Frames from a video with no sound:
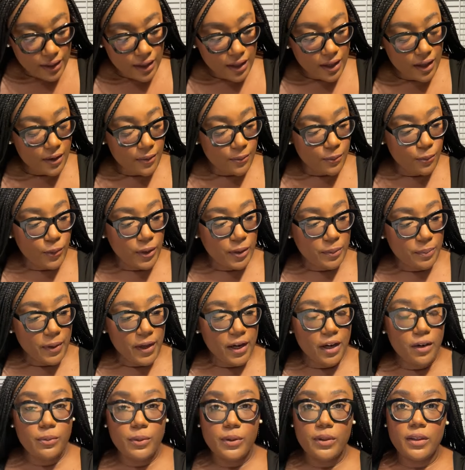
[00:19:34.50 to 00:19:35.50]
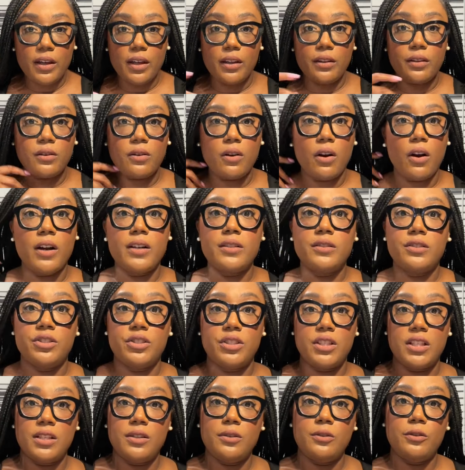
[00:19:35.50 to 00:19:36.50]
um, when paired with other cards,
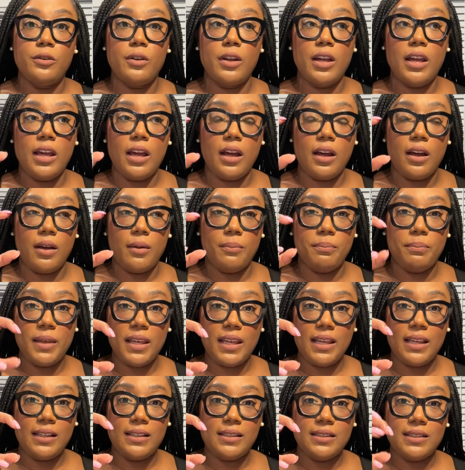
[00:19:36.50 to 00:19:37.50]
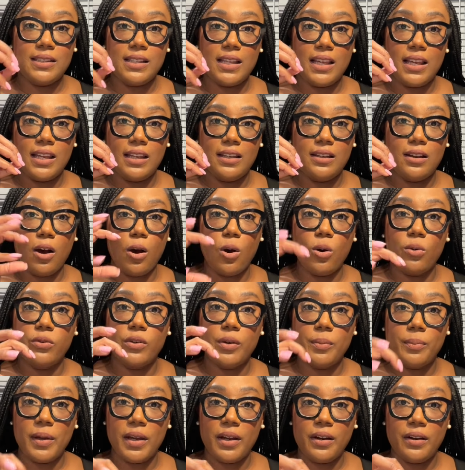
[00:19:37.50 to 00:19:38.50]
she uh, means an
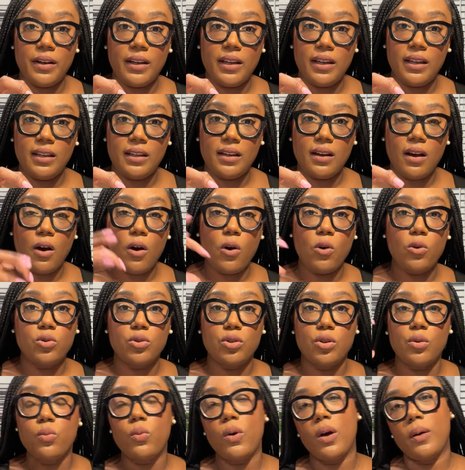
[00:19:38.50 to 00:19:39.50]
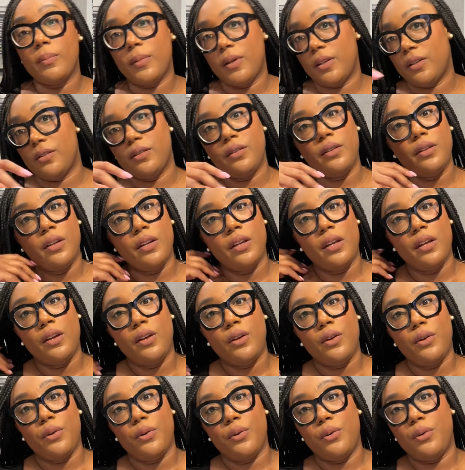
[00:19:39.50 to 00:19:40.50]
overbearing older woman
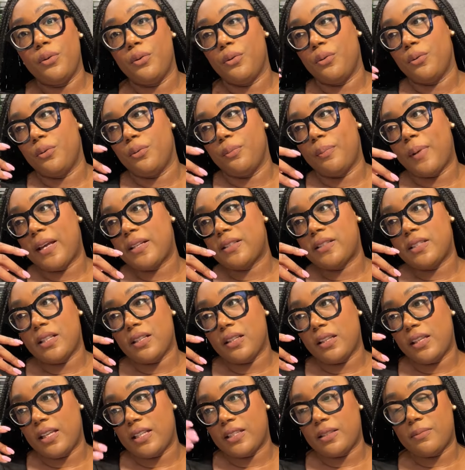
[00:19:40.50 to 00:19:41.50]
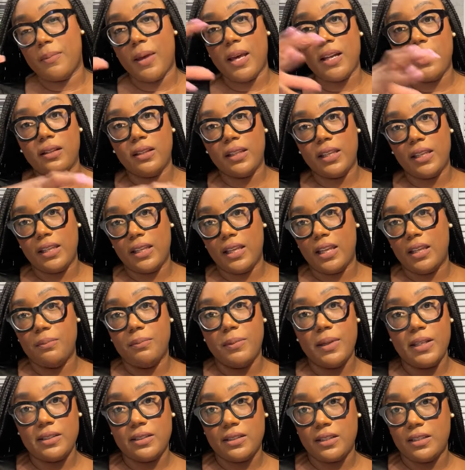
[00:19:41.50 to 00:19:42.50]
who basically is meddling in
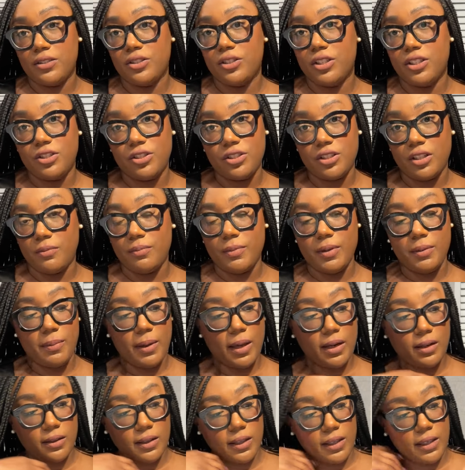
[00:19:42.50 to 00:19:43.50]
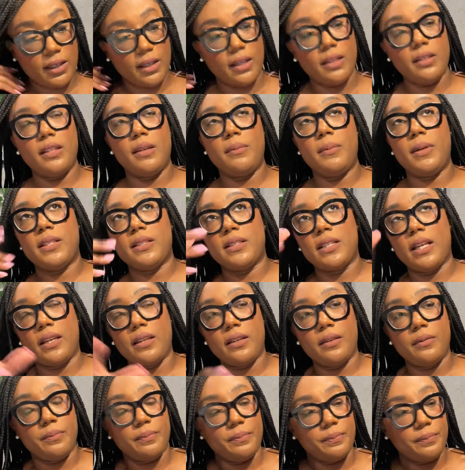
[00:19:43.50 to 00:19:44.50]
business she shouldn't be meddling in. Give me a
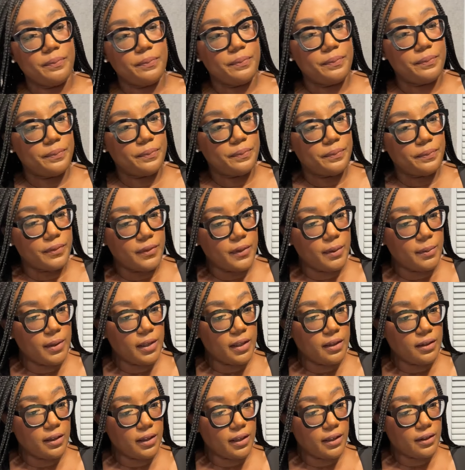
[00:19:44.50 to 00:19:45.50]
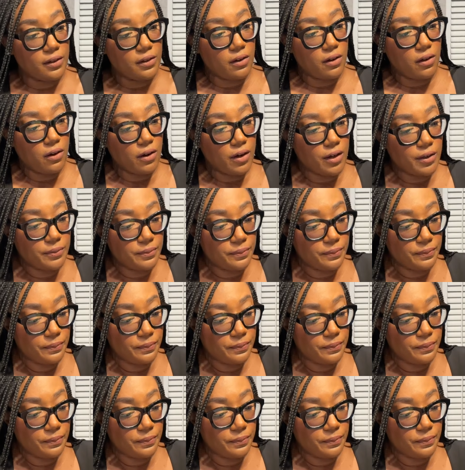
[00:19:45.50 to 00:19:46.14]
second. Let me look at the card.